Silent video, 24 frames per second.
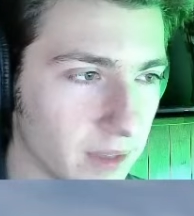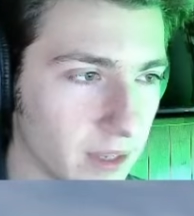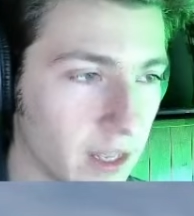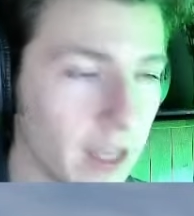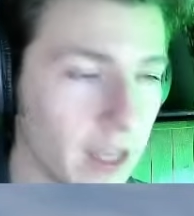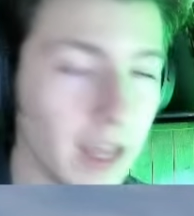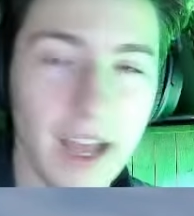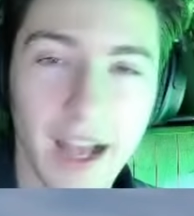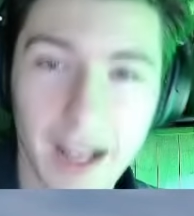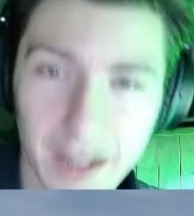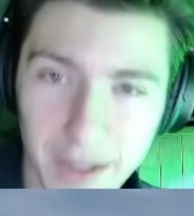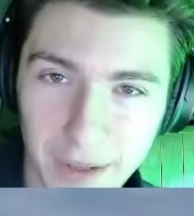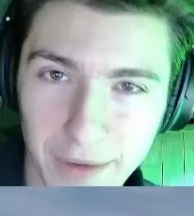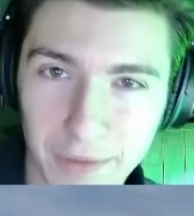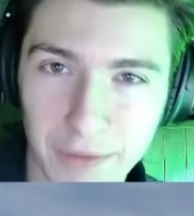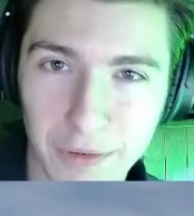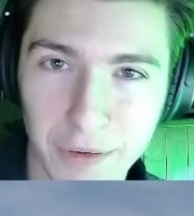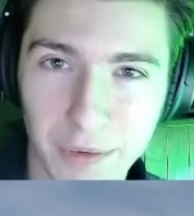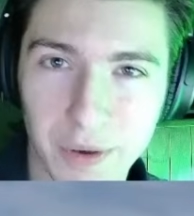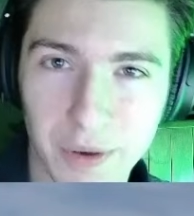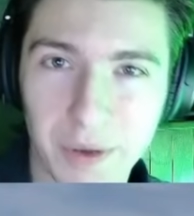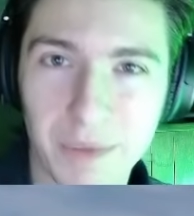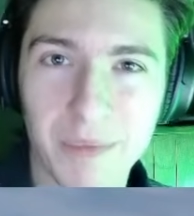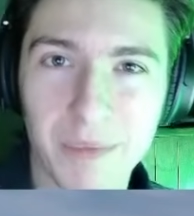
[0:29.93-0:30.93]
Hello
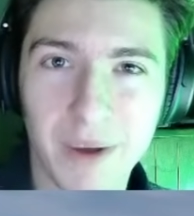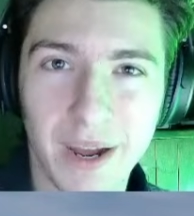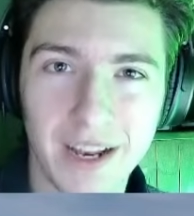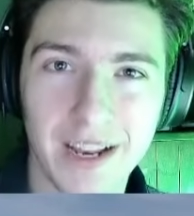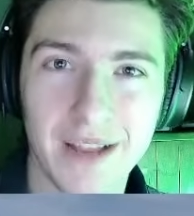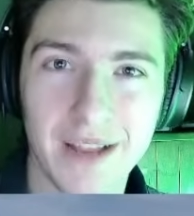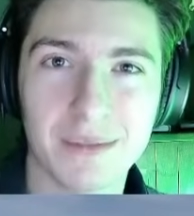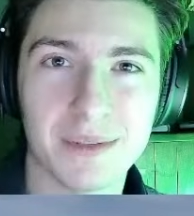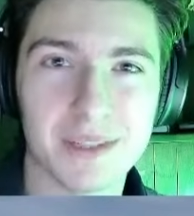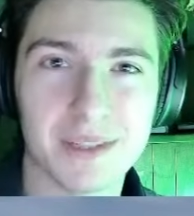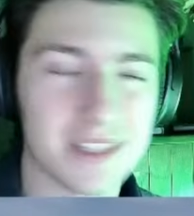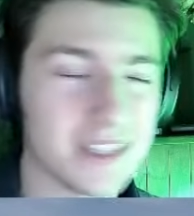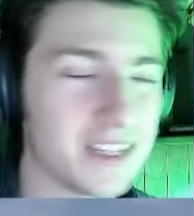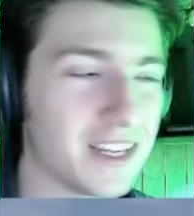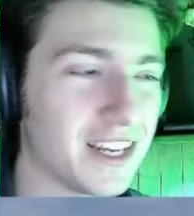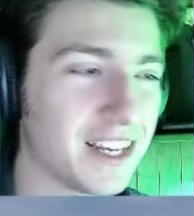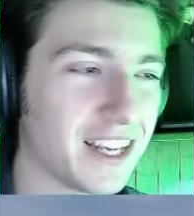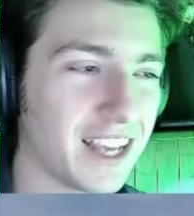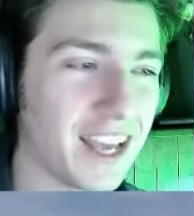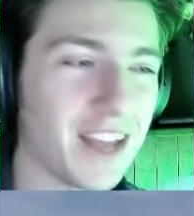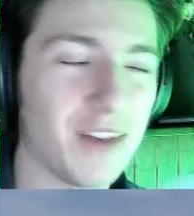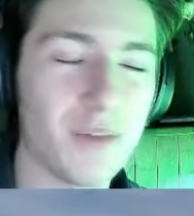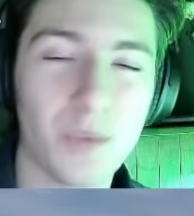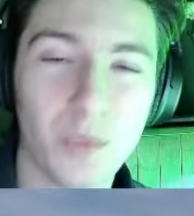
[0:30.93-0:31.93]
everyone, my name is Nick,
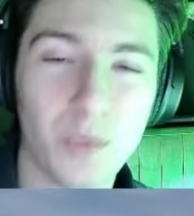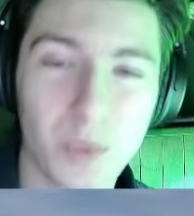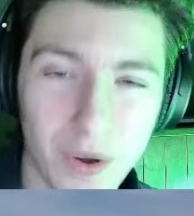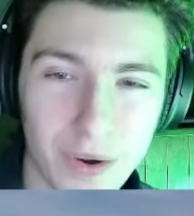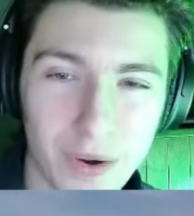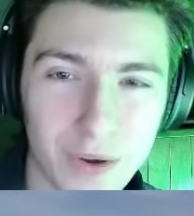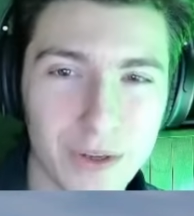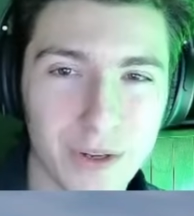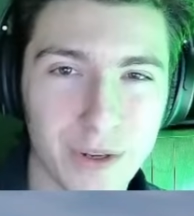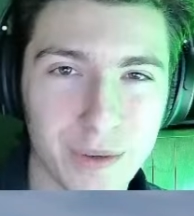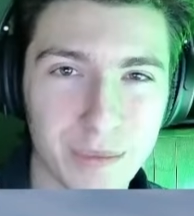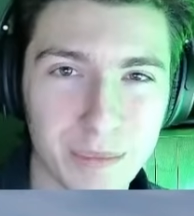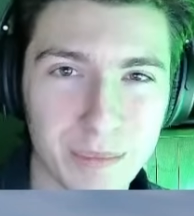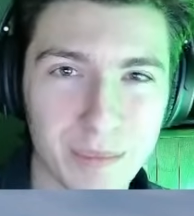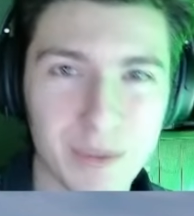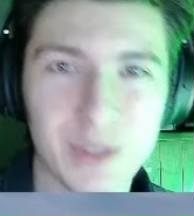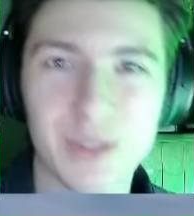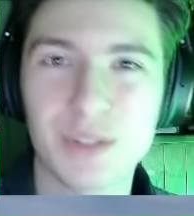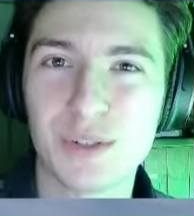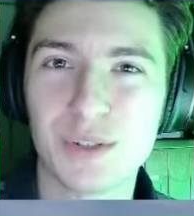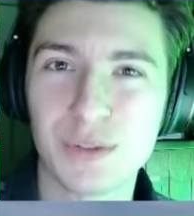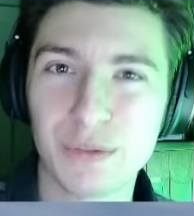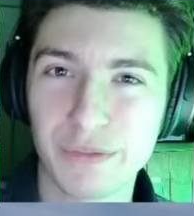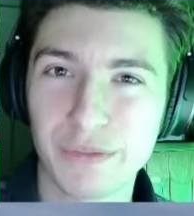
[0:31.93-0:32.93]
and welcome
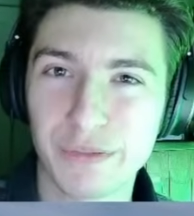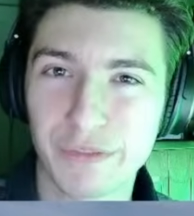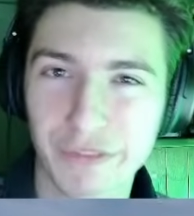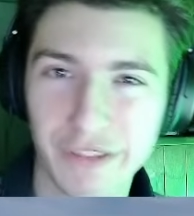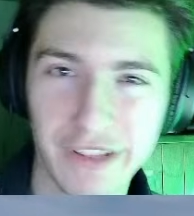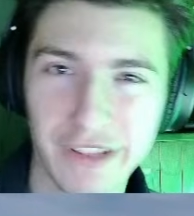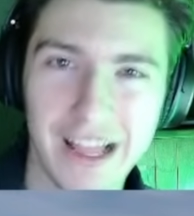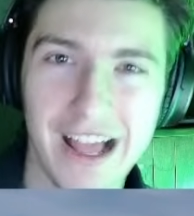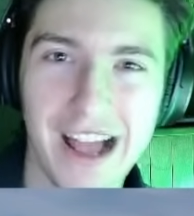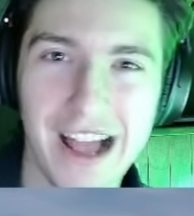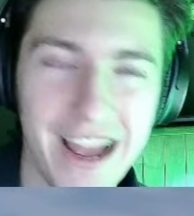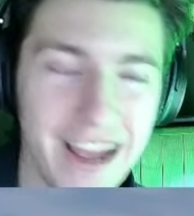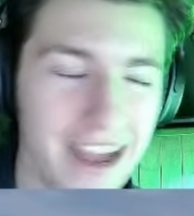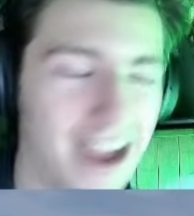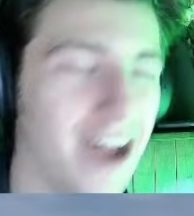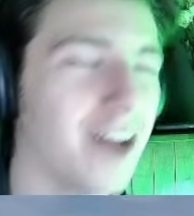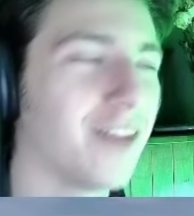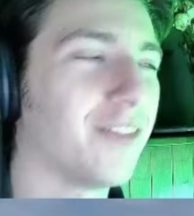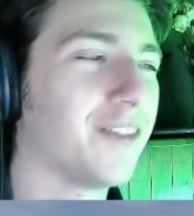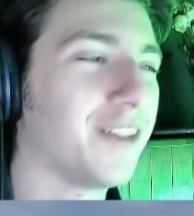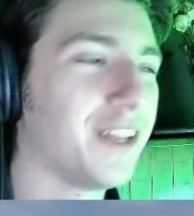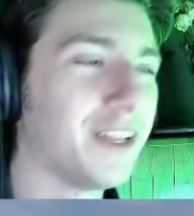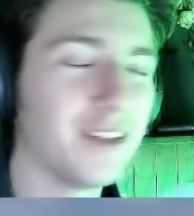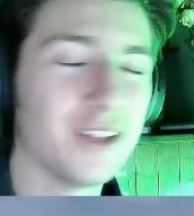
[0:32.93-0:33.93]
to
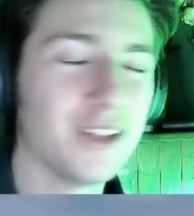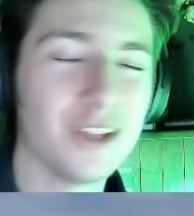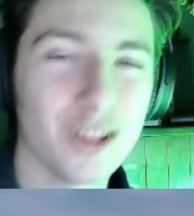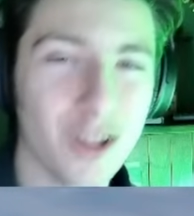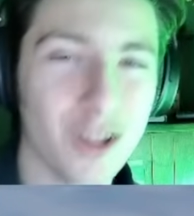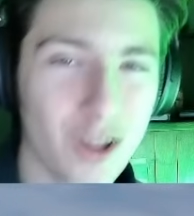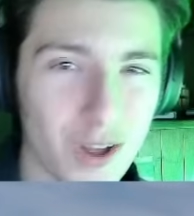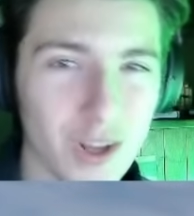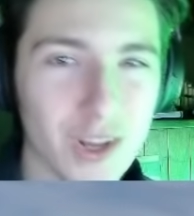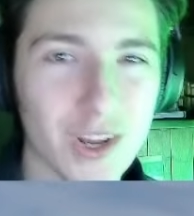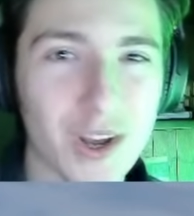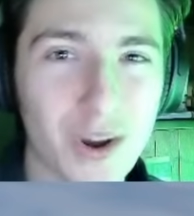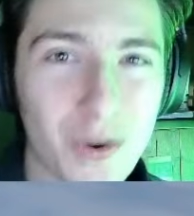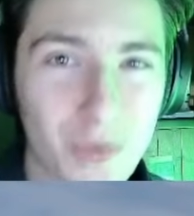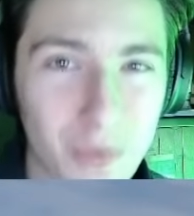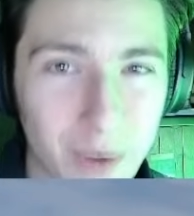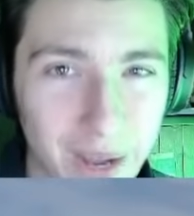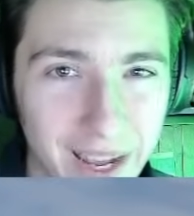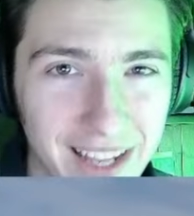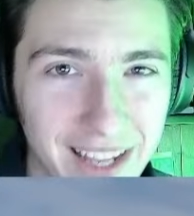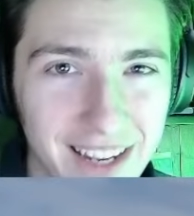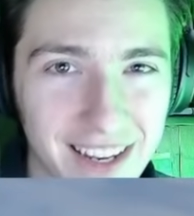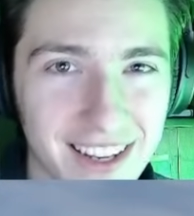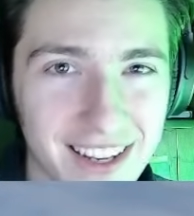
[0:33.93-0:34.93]
Flyout, the
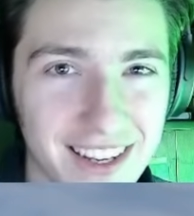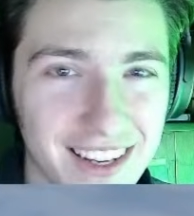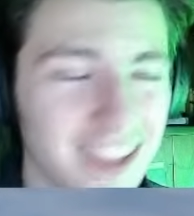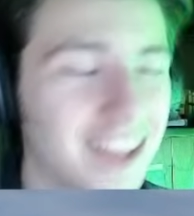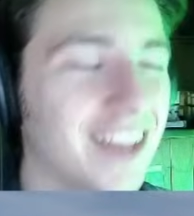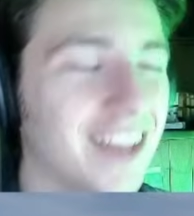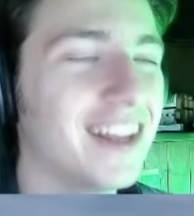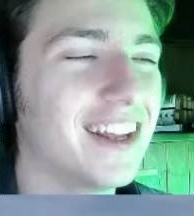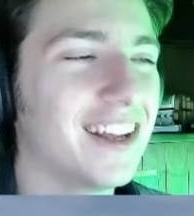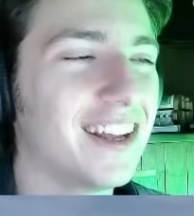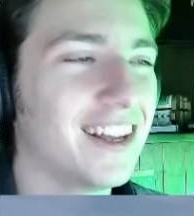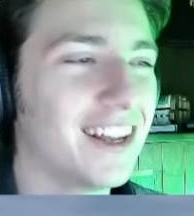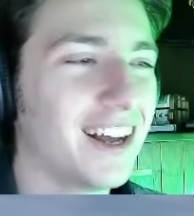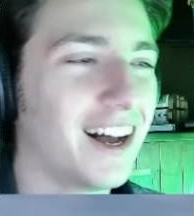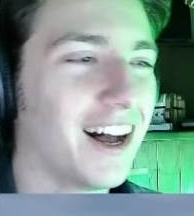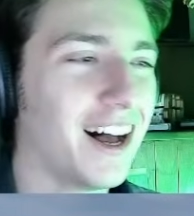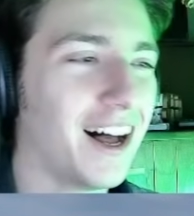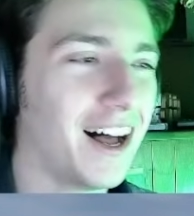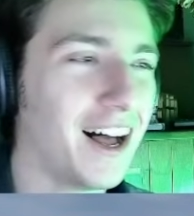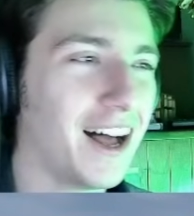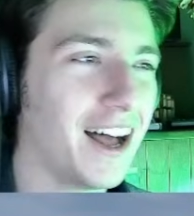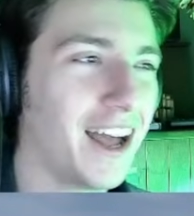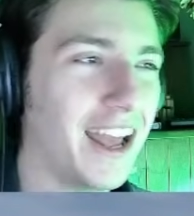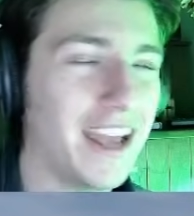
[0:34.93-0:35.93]
long-awaited
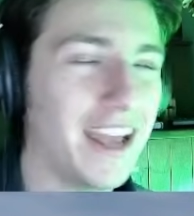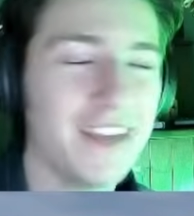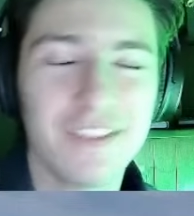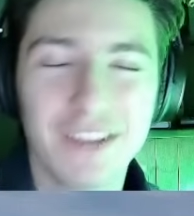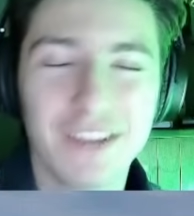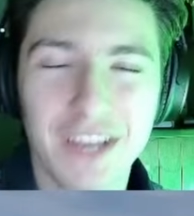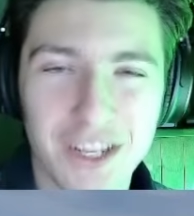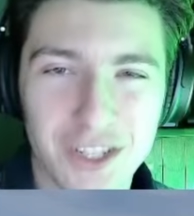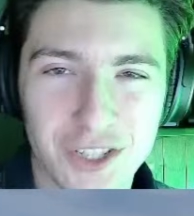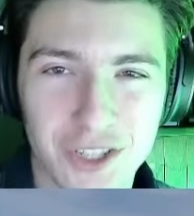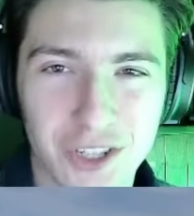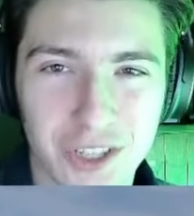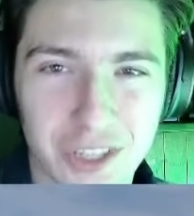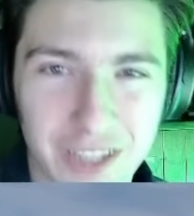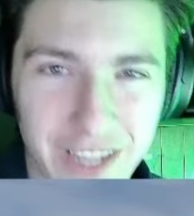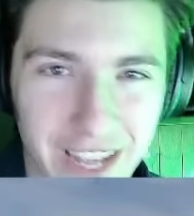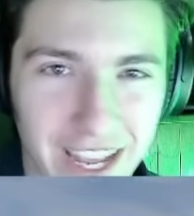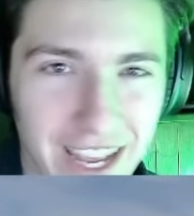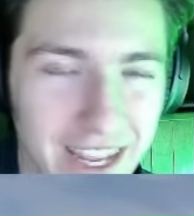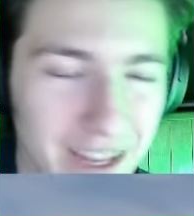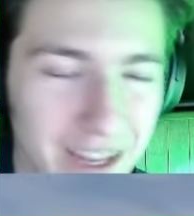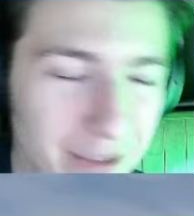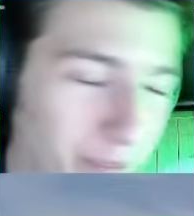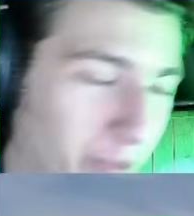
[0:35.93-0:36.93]
aviation
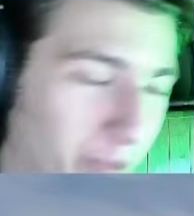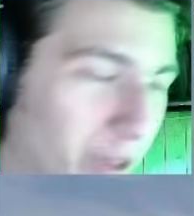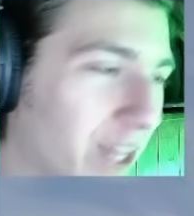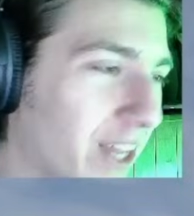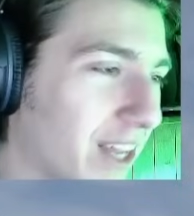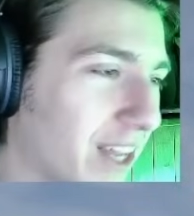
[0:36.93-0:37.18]
game.